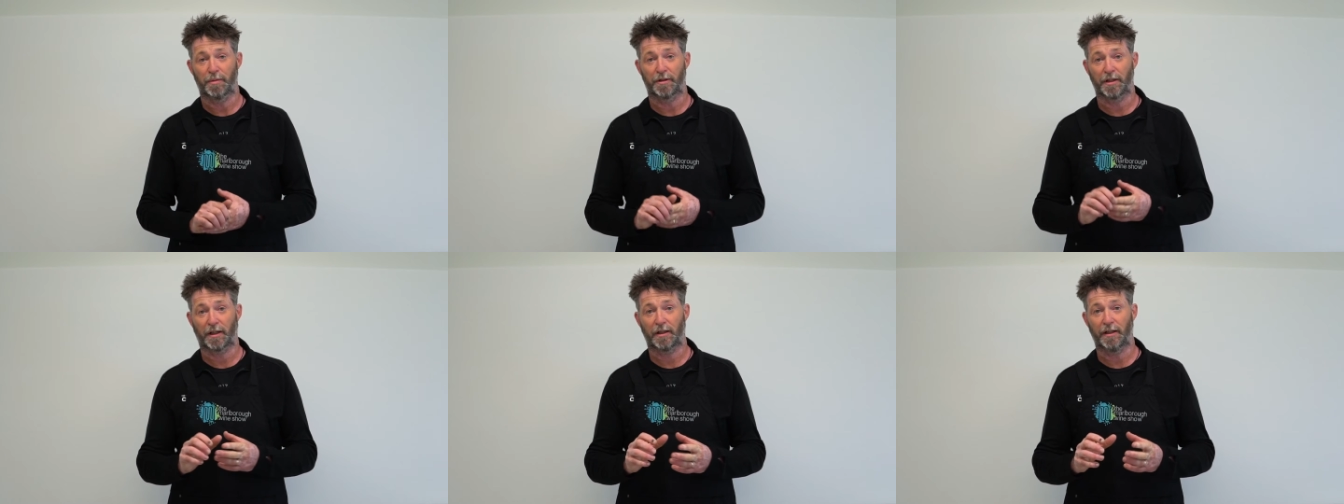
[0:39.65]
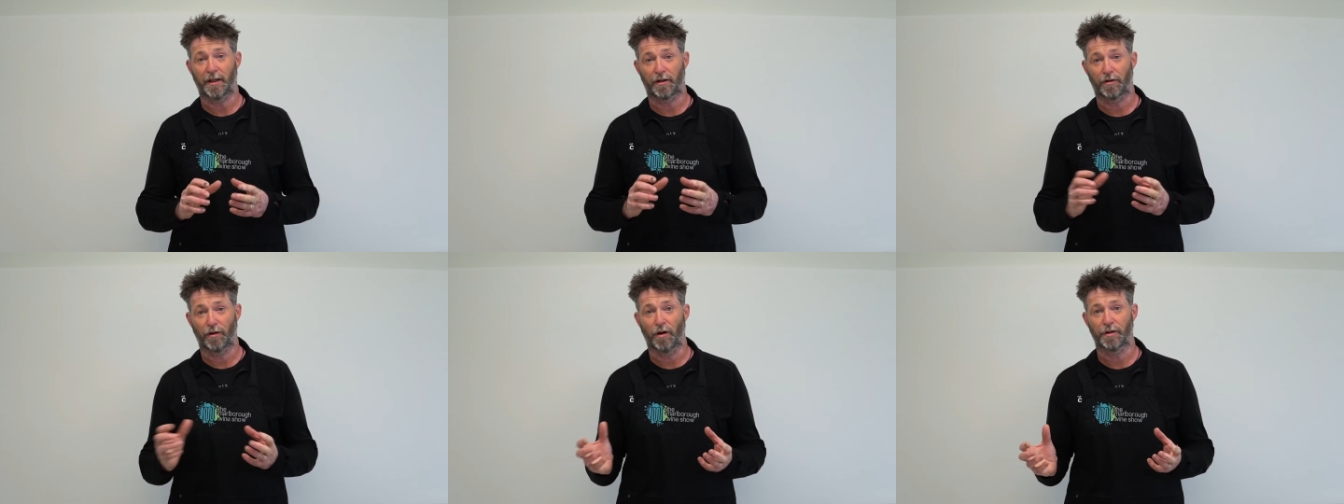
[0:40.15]
particularly
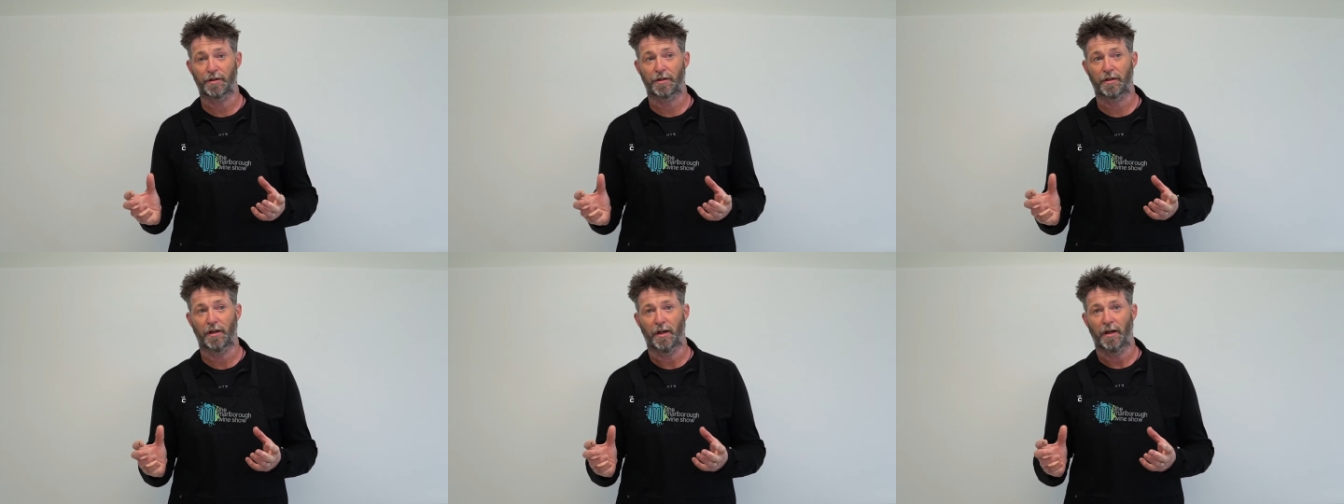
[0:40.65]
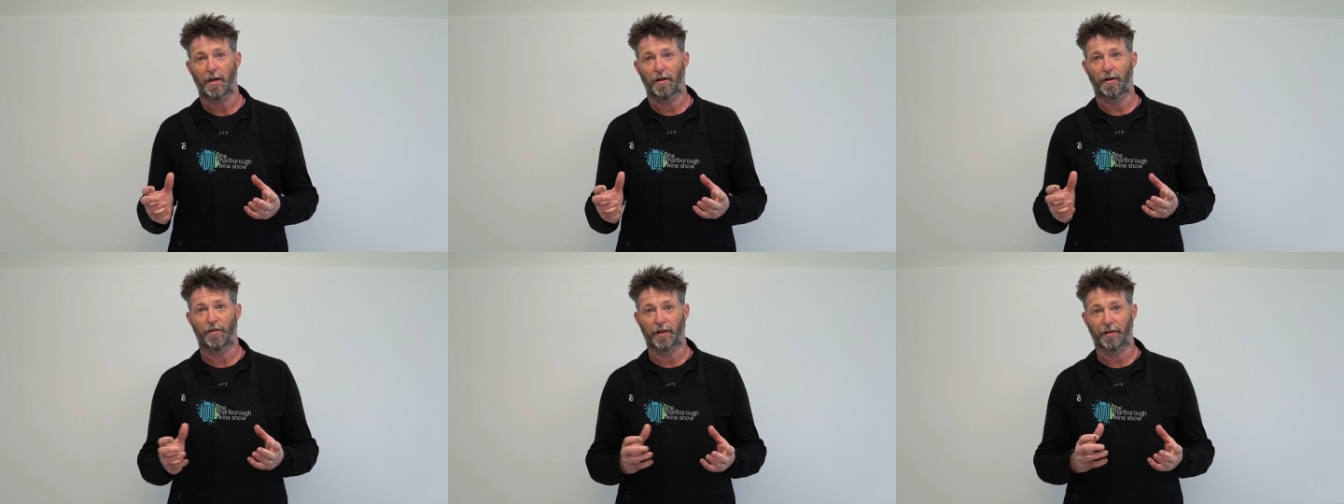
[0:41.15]
across,
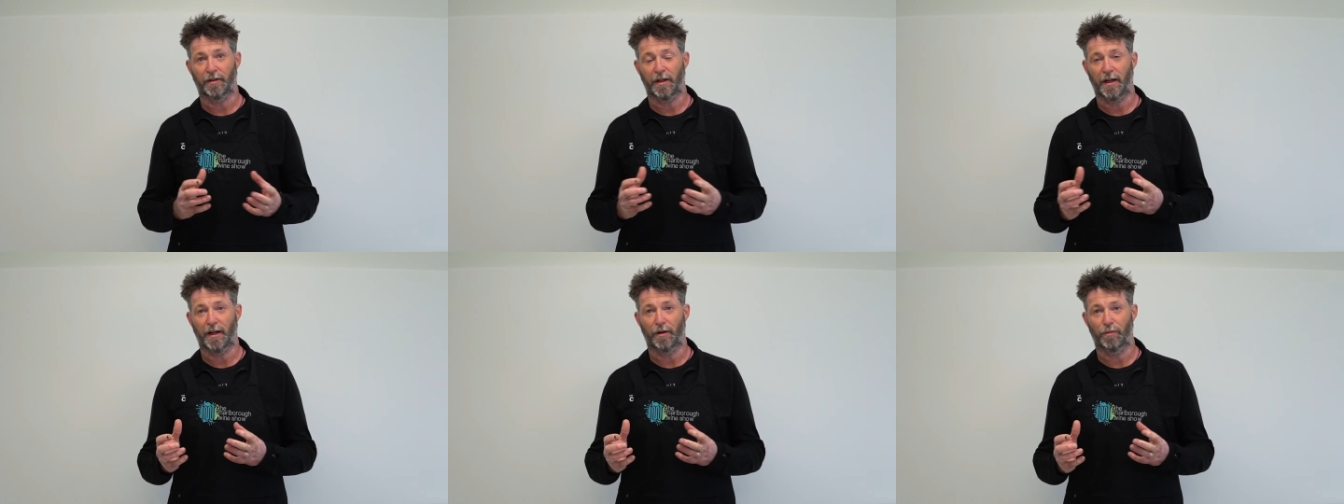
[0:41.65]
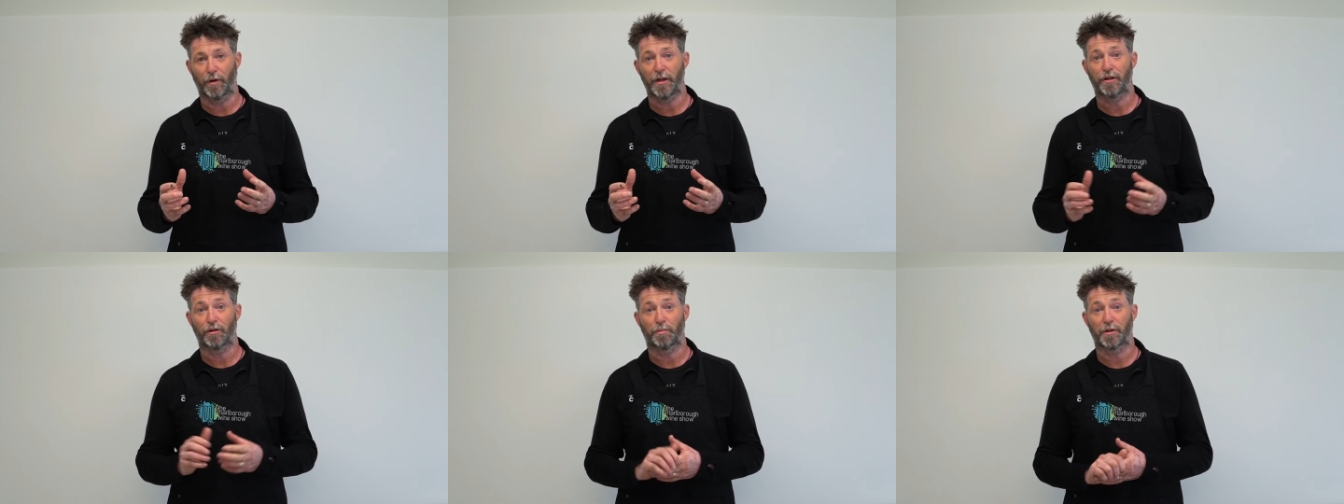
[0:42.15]
I think, our
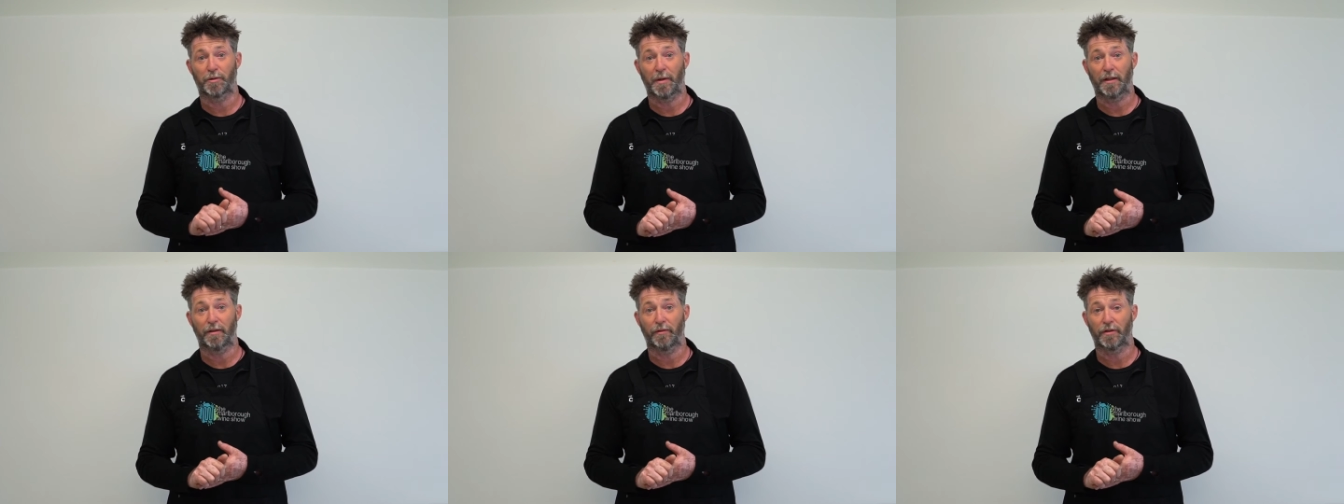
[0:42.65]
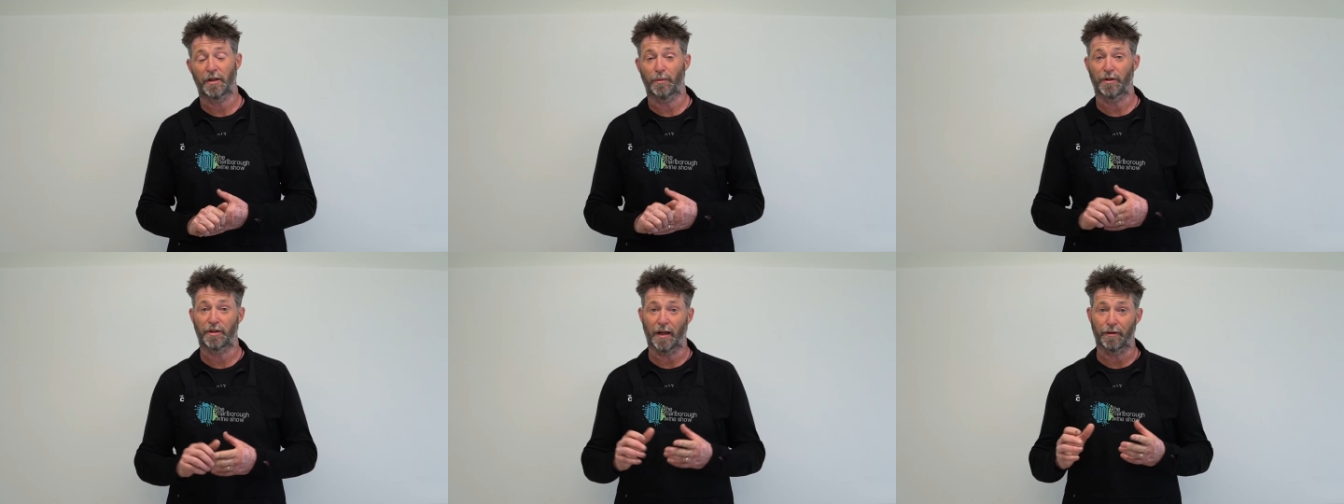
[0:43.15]
regional perspectives, and
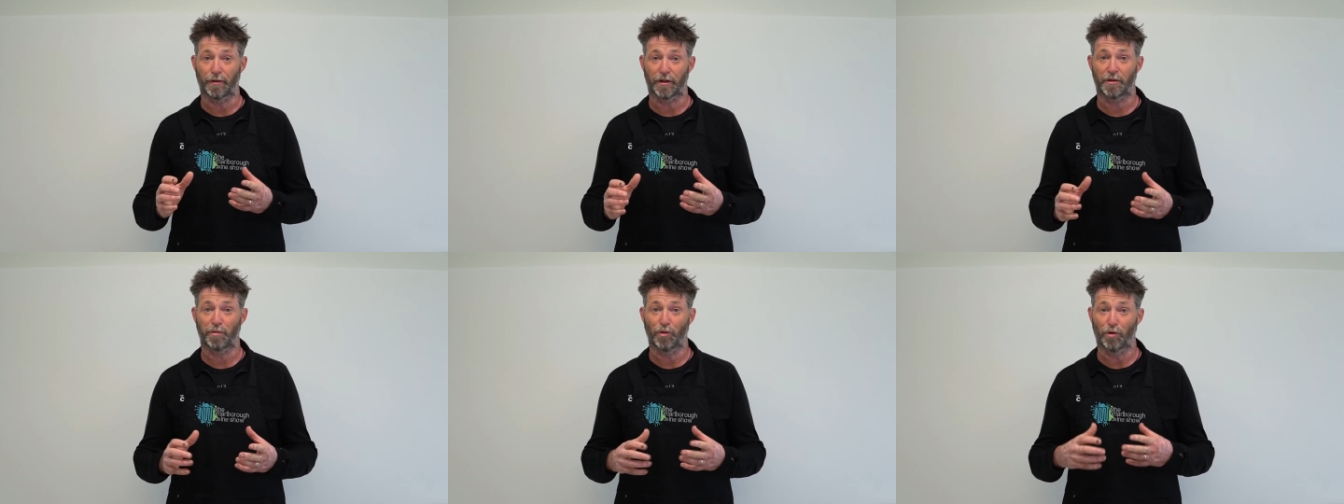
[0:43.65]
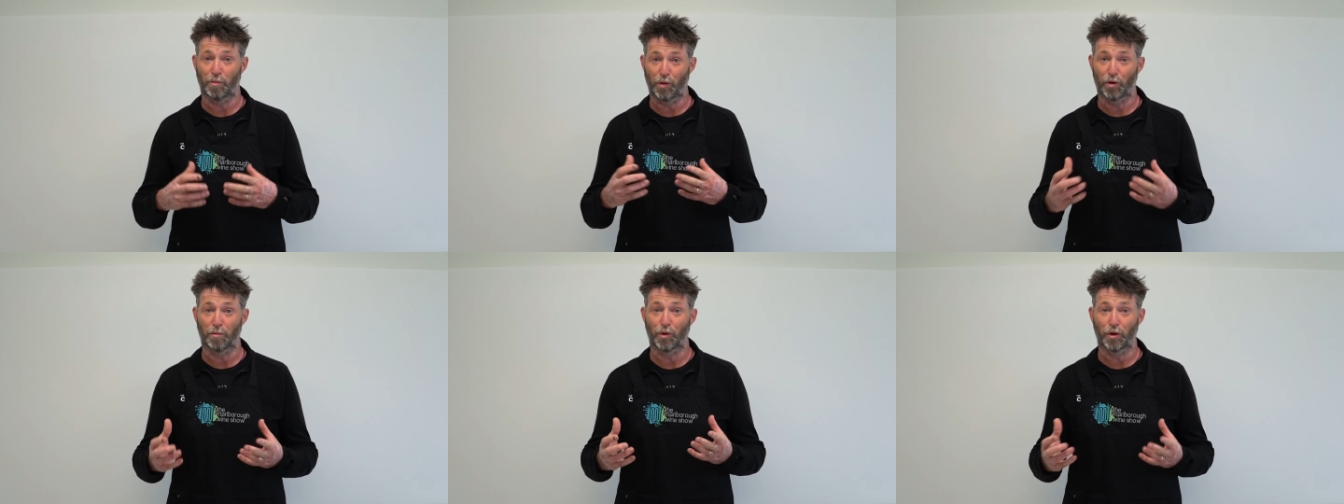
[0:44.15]
we're starting to explore
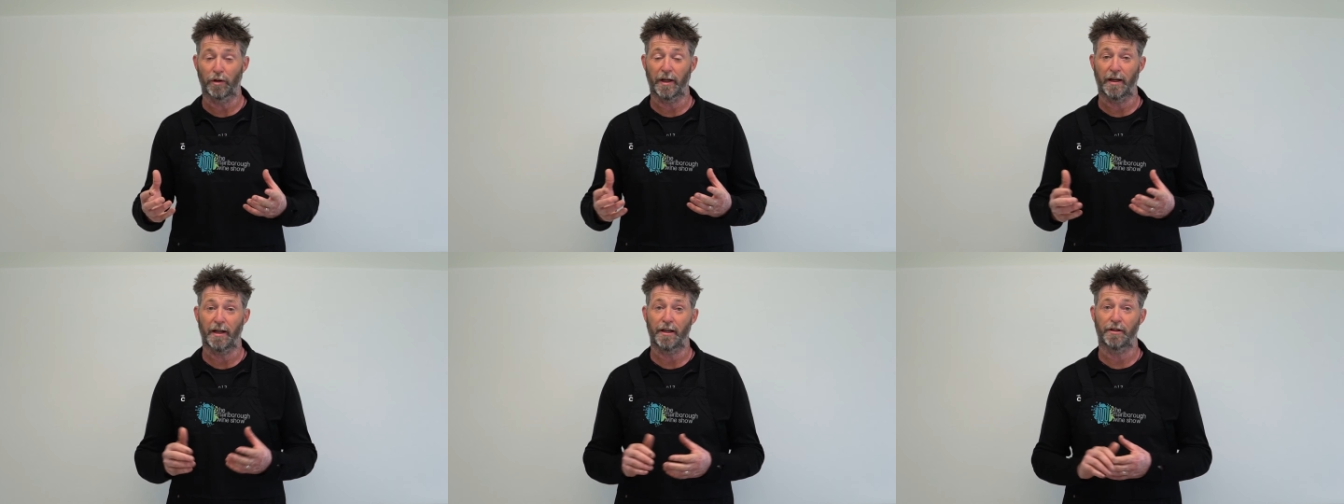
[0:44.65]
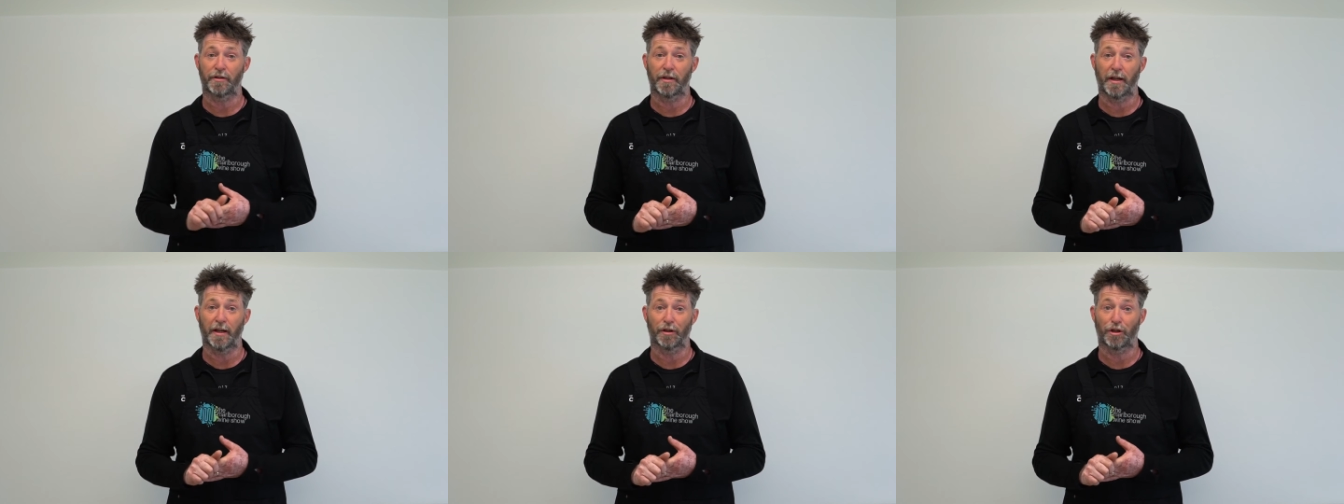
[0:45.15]
more and more of that as
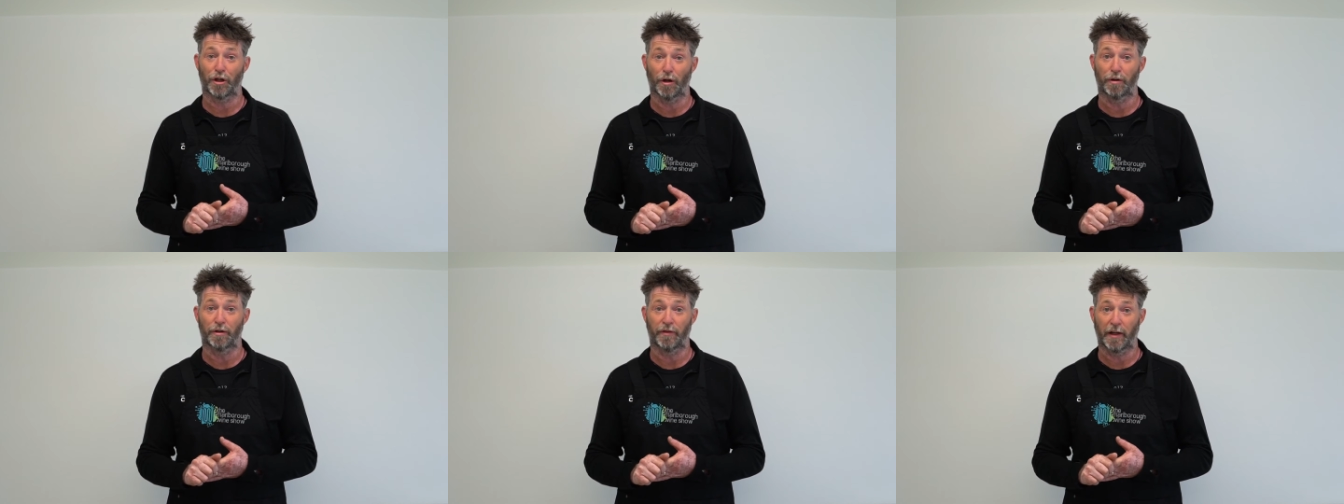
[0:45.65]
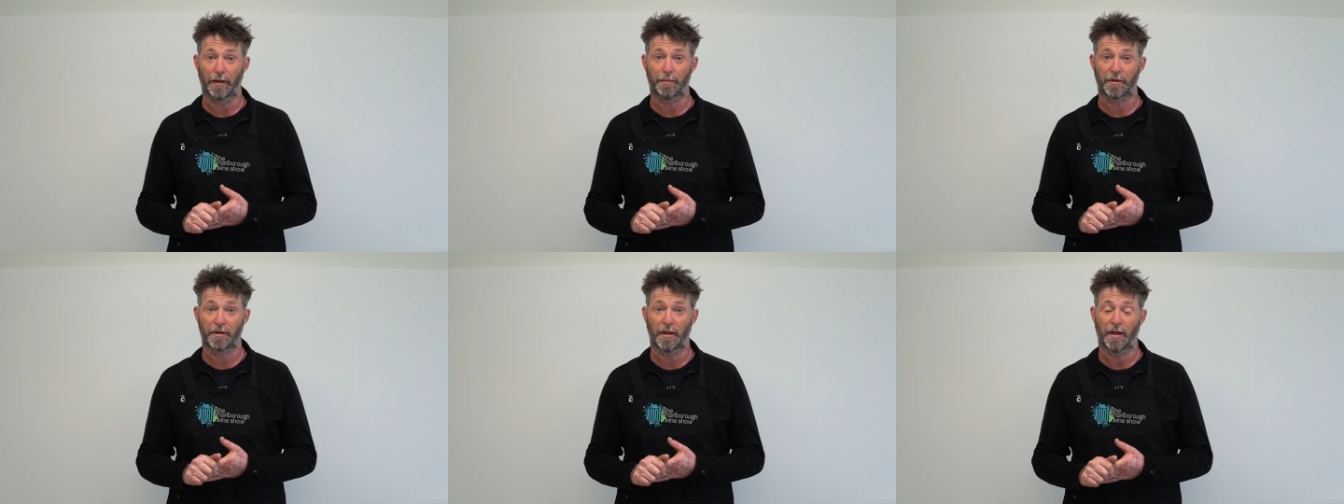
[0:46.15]
our show
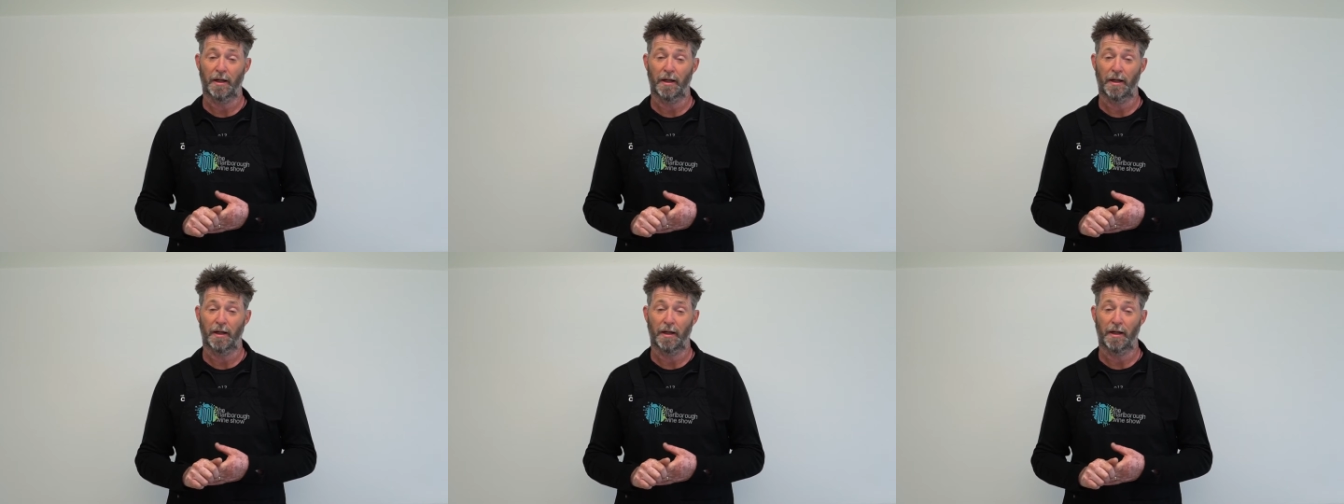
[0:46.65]
develops.